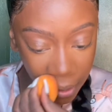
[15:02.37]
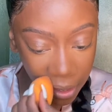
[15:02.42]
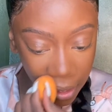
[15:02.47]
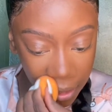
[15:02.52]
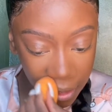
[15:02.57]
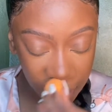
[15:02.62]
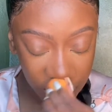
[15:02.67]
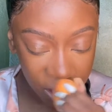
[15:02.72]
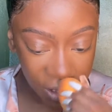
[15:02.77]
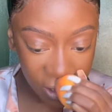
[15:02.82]

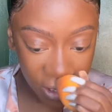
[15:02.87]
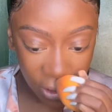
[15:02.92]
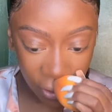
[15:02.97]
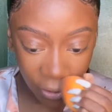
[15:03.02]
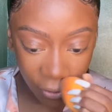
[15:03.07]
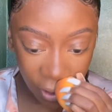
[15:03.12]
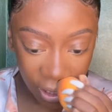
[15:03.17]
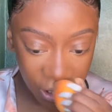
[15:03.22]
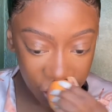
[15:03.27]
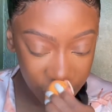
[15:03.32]
and the
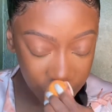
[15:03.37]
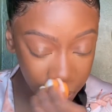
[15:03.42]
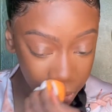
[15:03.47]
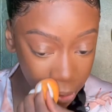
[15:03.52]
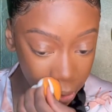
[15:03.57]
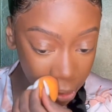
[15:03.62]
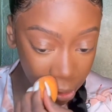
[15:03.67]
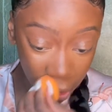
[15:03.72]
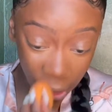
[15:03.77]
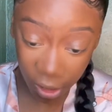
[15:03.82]
generational
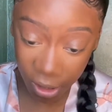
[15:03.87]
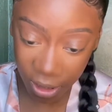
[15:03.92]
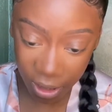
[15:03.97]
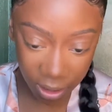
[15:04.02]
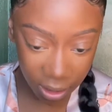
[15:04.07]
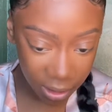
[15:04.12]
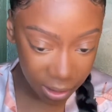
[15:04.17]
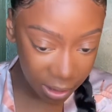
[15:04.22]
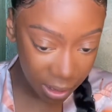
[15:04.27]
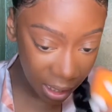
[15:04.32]

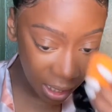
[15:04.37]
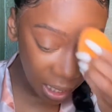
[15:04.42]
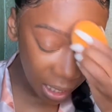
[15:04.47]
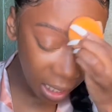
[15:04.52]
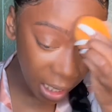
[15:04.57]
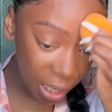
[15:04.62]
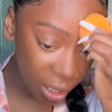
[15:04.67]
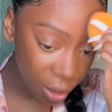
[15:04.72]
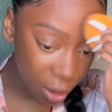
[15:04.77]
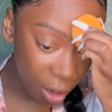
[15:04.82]
curses
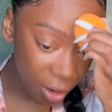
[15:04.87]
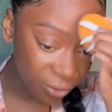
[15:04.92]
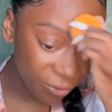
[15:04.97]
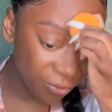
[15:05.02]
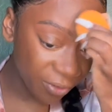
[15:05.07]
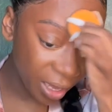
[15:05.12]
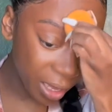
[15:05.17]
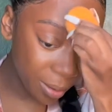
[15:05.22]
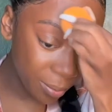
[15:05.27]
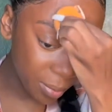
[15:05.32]
in our
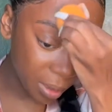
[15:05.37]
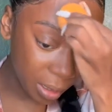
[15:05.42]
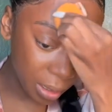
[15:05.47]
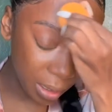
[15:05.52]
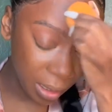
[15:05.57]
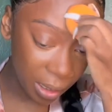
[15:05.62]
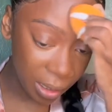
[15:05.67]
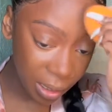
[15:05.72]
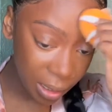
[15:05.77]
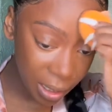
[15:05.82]

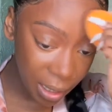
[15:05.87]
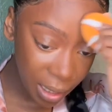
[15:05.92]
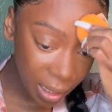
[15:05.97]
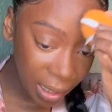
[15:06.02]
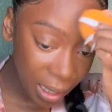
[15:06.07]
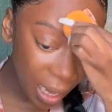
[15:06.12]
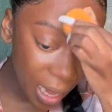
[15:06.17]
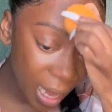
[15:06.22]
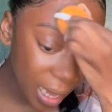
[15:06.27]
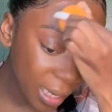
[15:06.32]
family.
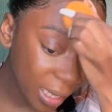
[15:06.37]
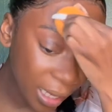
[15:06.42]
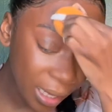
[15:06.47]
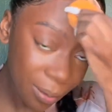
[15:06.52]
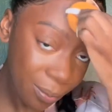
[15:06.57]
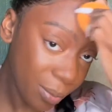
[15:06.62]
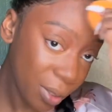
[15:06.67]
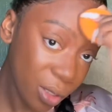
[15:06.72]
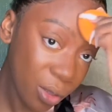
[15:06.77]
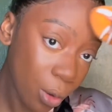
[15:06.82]
I
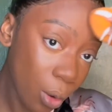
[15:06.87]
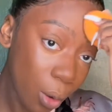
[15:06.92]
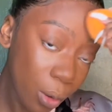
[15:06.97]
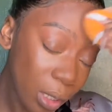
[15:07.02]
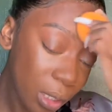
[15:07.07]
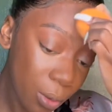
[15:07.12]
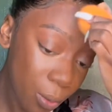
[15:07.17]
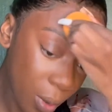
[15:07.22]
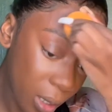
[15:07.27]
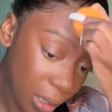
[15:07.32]
can't be the
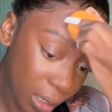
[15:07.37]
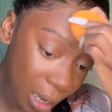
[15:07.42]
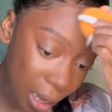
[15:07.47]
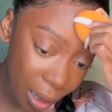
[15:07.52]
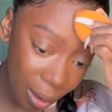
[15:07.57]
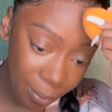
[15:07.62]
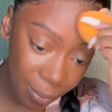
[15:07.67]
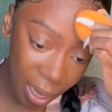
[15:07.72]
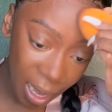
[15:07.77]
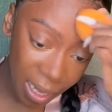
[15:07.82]
only one
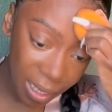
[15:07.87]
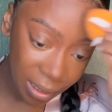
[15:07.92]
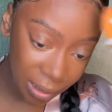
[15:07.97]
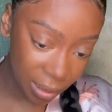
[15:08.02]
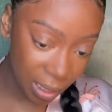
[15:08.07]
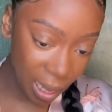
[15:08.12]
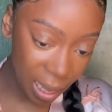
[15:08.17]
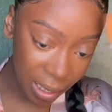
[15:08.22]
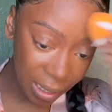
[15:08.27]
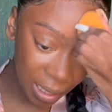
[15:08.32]
combating
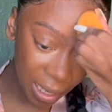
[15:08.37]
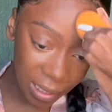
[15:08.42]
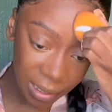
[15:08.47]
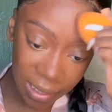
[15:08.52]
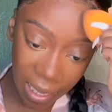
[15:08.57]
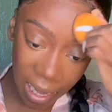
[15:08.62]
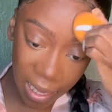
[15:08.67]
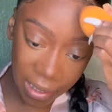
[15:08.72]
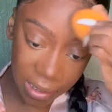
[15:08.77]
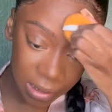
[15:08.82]
that. Like,
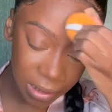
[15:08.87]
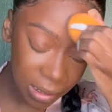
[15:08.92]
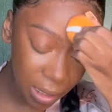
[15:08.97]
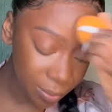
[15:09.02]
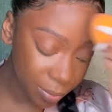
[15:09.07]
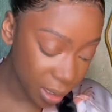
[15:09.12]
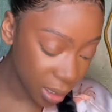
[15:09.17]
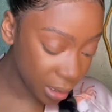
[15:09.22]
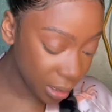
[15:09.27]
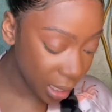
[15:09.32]
that is
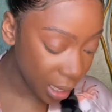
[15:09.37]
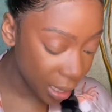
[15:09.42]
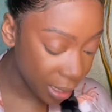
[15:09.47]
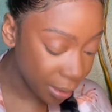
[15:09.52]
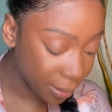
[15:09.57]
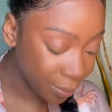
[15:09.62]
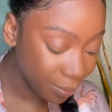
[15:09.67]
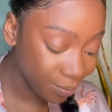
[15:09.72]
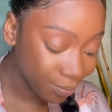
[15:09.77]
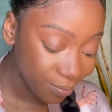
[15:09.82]
something
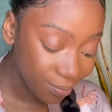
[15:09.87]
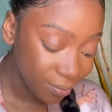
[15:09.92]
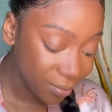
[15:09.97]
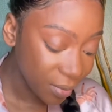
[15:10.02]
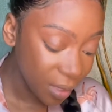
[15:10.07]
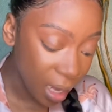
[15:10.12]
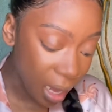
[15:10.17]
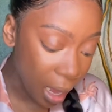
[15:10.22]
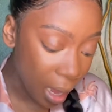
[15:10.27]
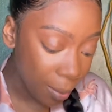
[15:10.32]
that
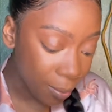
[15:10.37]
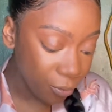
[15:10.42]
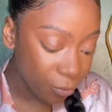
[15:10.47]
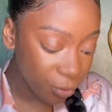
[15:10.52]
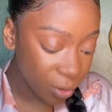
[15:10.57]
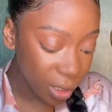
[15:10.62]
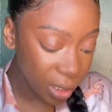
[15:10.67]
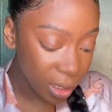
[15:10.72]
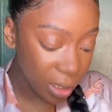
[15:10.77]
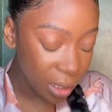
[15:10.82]
I'm
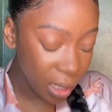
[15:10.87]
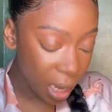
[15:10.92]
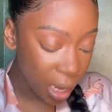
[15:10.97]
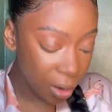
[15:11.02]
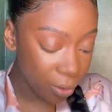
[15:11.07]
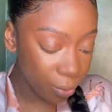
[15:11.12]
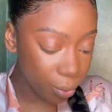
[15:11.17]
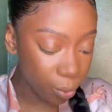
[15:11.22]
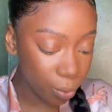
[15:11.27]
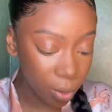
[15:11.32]
really
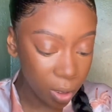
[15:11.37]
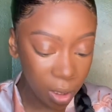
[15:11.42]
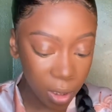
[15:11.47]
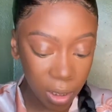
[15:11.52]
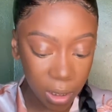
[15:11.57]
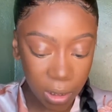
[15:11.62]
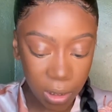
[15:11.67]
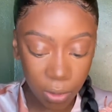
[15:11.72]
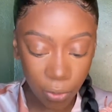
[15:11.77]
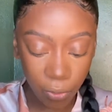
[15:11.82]
not
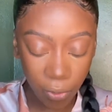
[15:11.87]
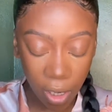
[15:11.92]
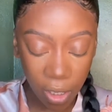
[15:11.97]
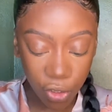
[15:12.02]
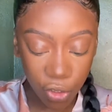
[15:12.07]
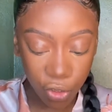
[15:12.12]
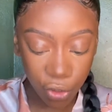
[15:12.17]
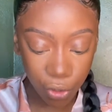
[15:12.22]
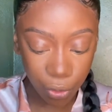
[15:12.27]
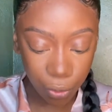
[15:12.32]
looking to
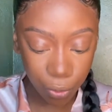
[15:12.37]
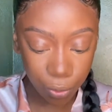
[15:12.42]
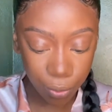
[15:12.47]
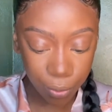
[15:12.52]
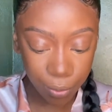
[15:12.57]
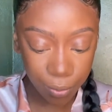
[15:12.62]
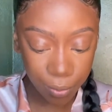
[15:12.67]
rush to.